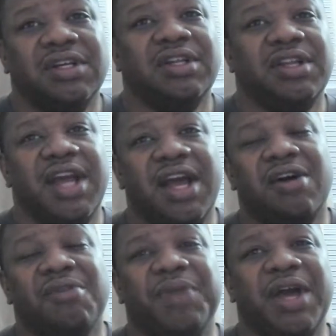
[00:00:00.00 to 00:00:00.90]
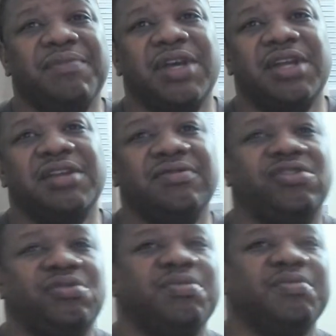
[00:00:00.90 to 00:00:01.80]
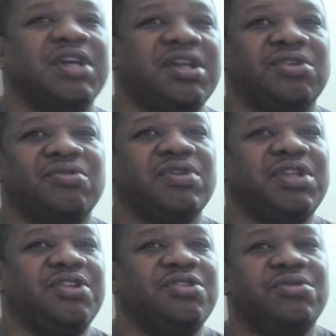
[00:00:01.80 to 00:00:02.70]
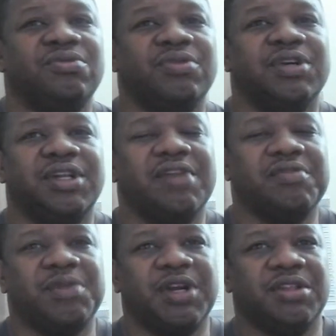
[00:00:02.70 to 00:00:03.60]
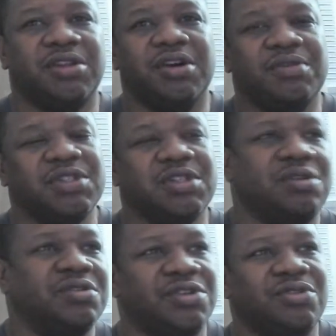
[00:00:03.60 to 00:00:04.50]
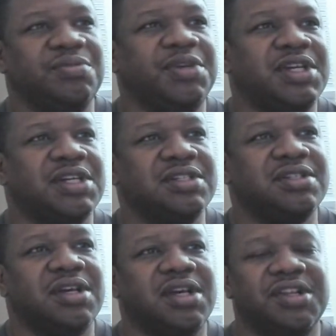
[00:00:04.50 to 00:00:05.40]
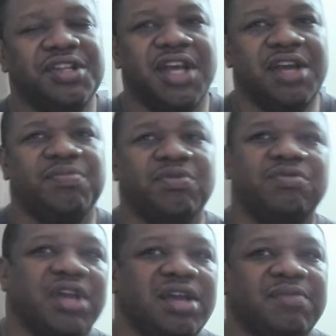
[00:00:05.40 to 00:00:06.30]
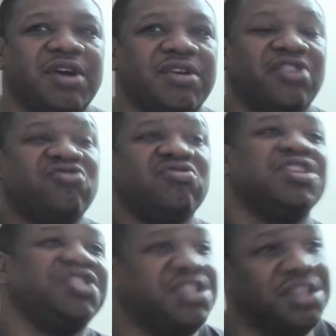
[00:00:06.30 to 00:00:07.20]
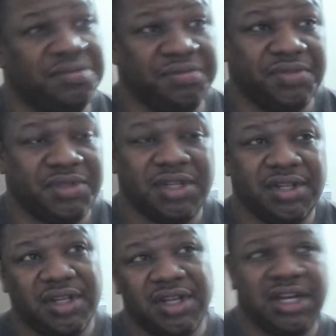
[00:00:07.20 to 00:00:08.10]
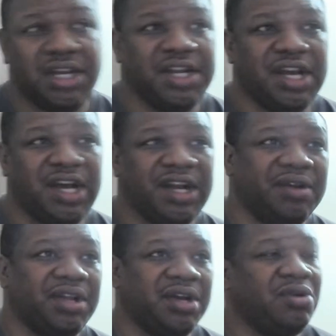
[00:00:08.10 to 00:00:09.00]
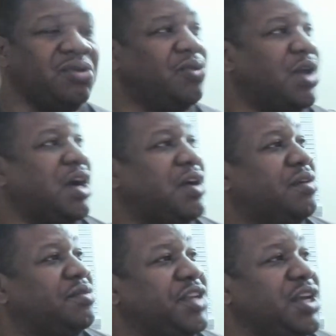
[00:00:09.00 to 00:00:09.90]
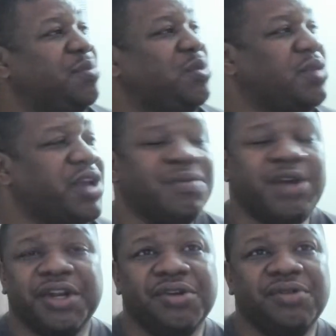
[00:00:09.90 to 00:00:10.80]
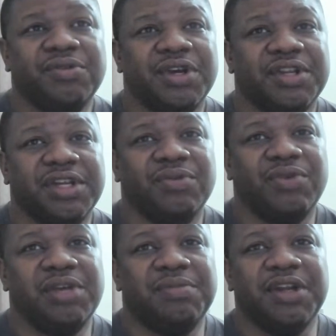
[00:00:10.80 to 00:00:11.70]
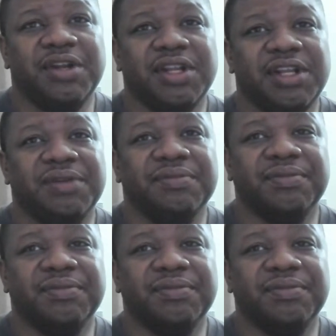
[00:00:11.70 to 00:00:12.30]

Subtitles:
Now, Batman and Superman don't really do what everybody thought it was going to do, because Deadpool came out and crushed them. And now they're like, oh, wow, Deadpool came out of nowhere and did way better than them.